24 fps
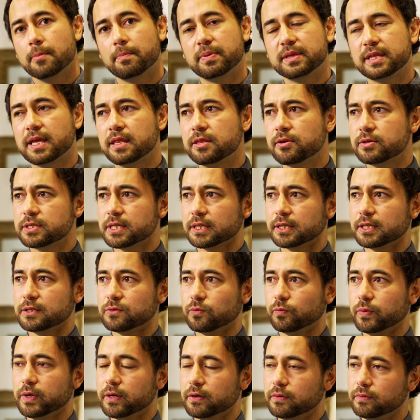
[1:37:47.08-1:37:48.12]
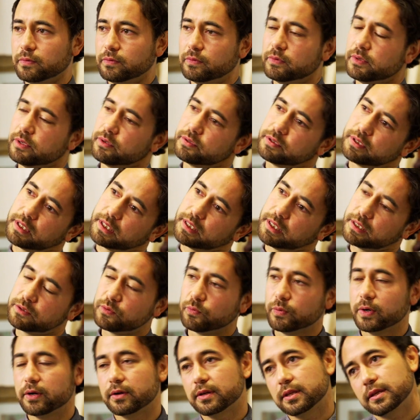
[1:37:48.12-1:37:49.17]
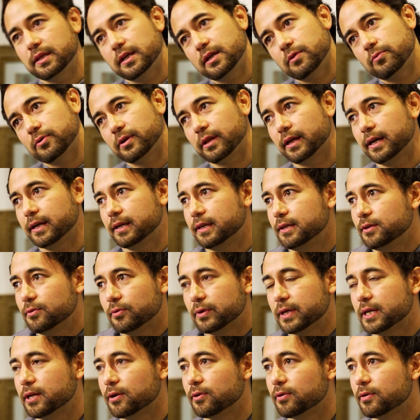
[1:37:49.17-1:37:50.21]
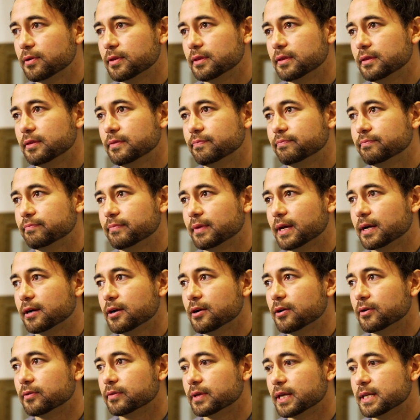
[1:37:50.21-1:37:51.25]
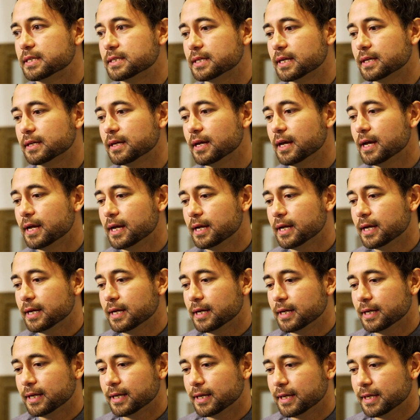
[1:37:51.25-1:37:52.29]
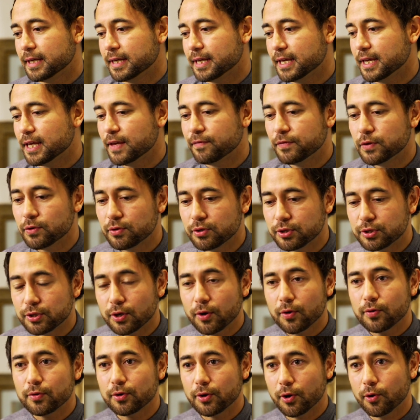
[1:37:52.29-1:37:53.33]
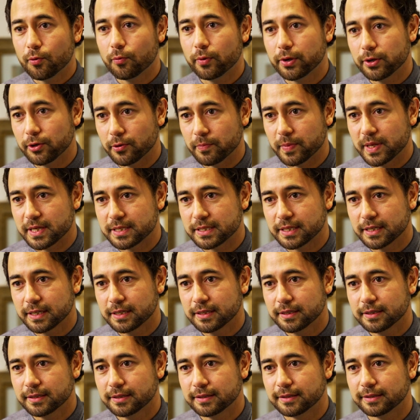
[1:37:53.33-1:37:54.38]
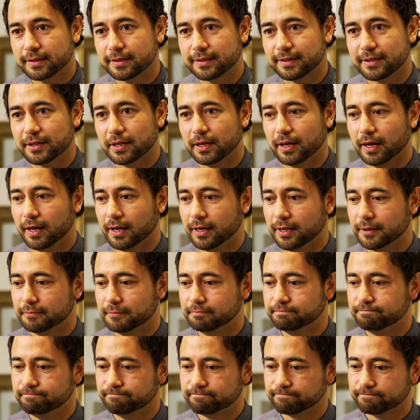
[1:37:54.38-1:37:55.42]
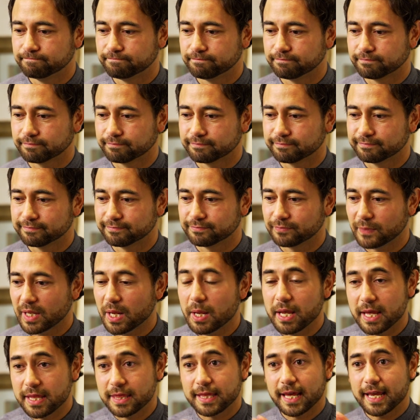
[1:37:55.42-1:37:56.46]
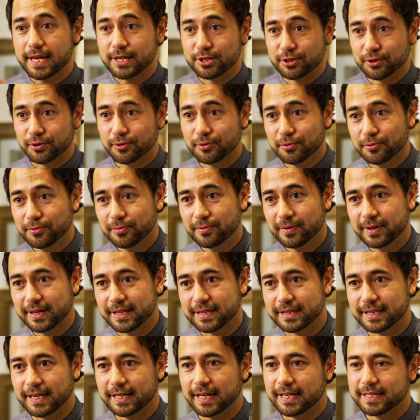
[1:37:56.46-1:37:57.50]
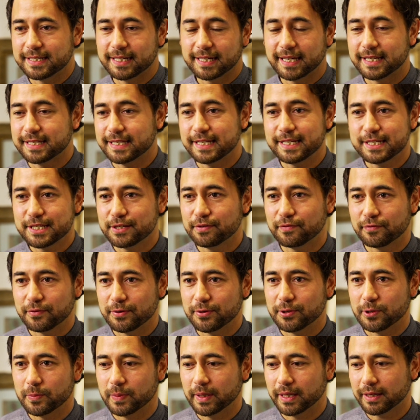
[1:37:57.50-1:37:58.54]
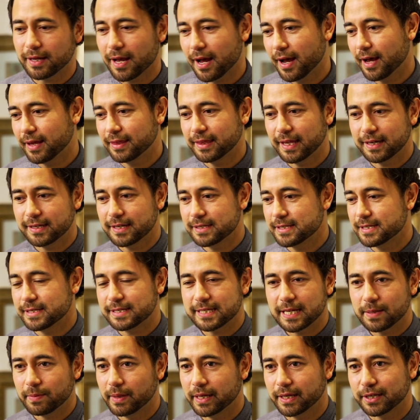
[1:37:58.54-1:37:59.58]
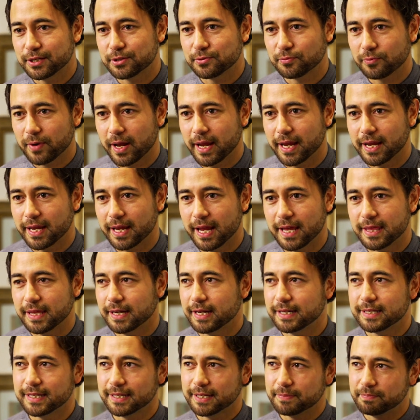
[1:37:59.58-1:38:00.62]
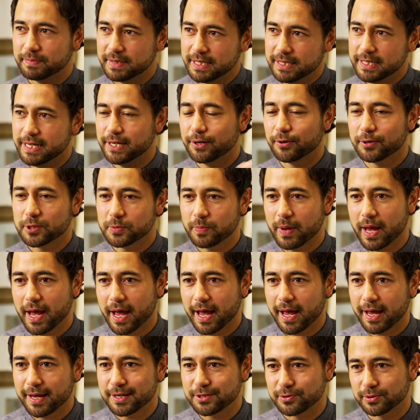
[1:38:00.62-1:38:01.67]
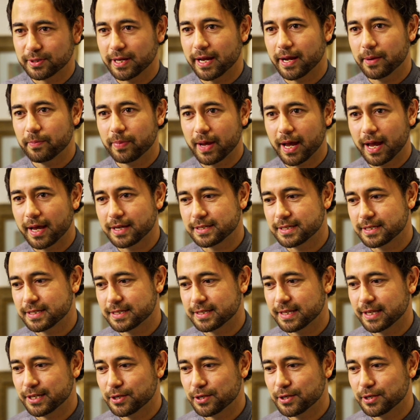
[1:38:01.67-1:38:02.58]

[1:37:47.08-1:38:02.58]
But then there's this weird thing where like you'll hear it, I don't know. It's like if you don't know what you're missing, and they do, then it's like it's easy for you to be like, that doesn't seem like it's right. And then it's like years pass or time passes, and then